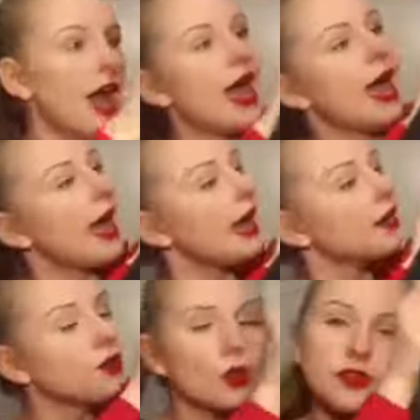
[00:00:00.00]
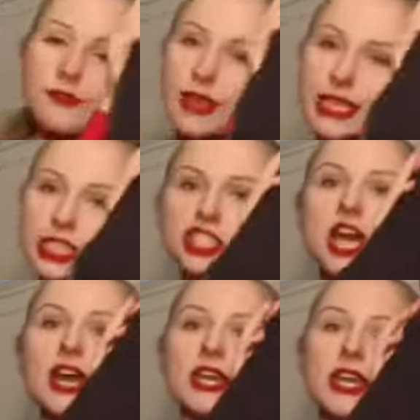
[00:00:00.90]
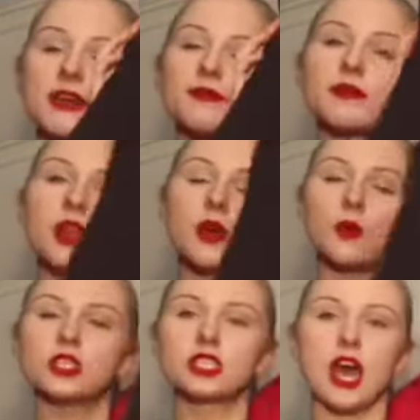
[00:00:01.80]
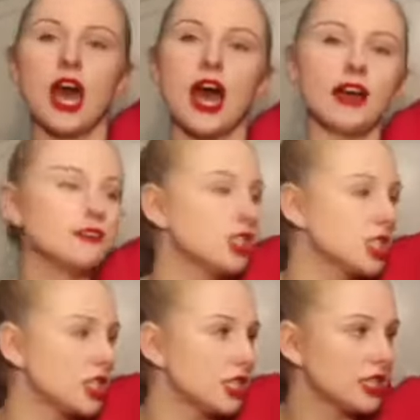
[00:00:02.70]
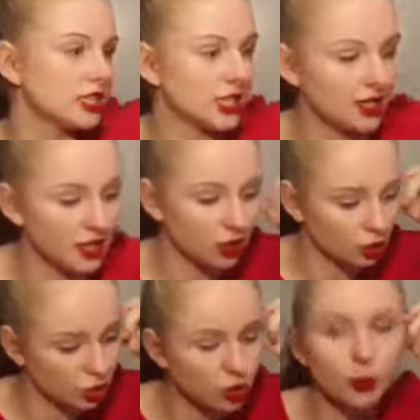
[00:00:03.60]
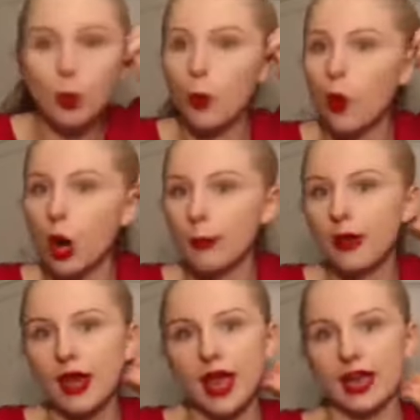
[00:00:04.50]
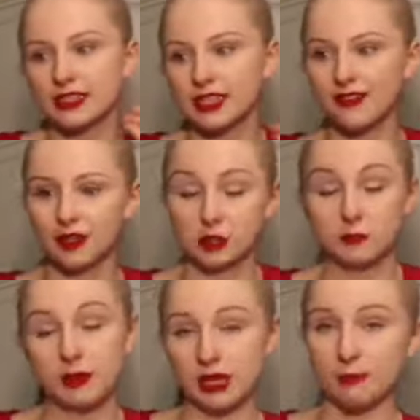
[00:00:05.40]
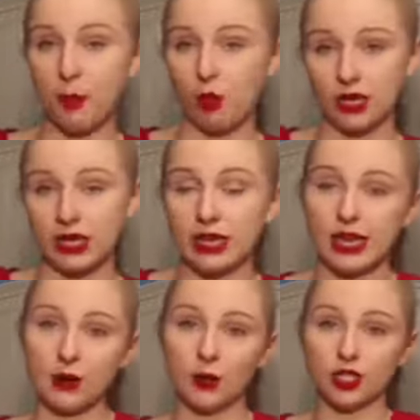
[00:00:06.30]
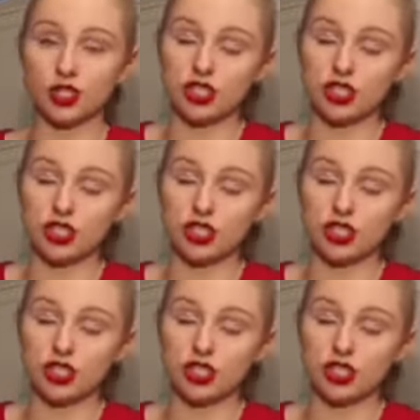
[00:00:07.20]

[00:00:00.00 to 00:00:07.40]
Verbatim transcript: a North Face jacket, which I've just seen these and they look super warm instead of those big bulky like winter